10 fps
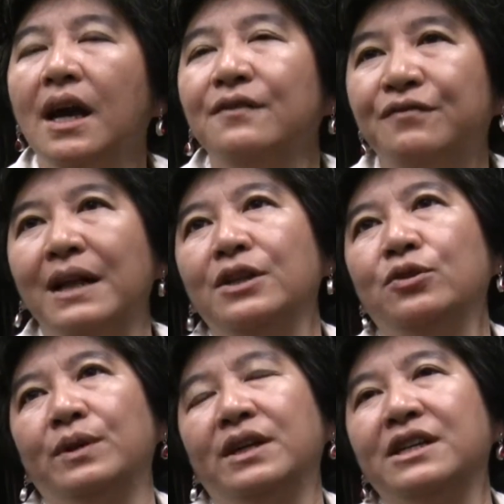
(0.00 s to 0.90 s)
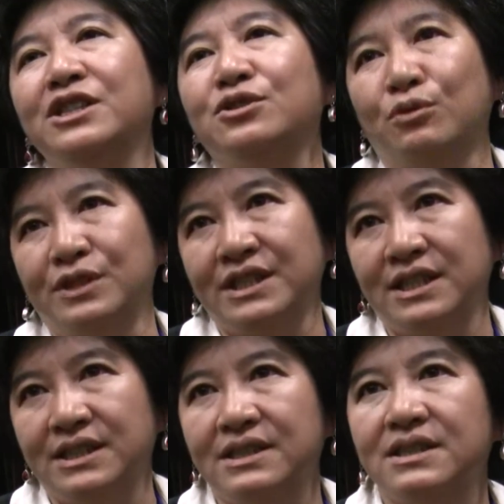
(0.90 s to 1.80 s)
and valuing
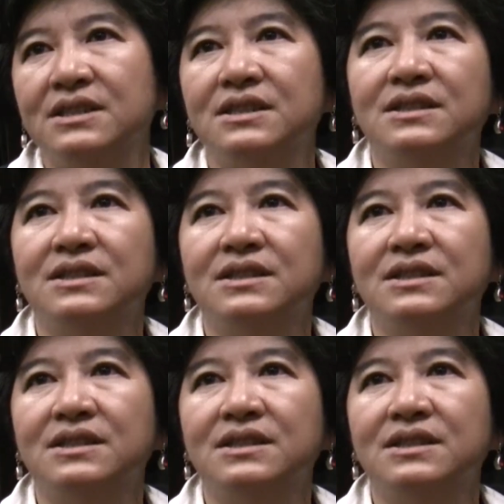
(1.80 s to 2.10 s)
resources.